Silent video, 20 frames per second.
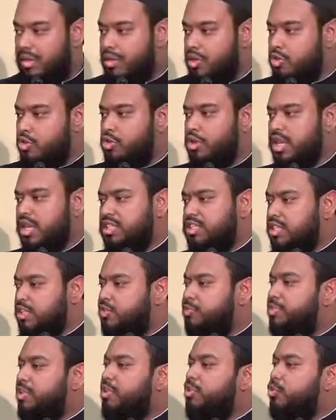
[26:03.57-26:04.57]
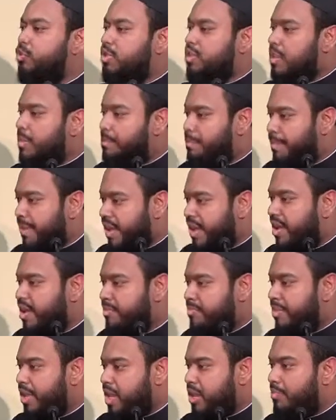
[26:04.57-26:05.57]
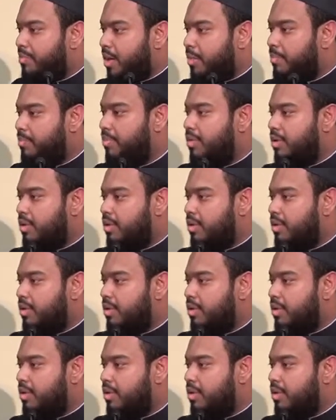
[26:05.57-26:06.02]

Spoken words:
You can just be doing the bare minimum.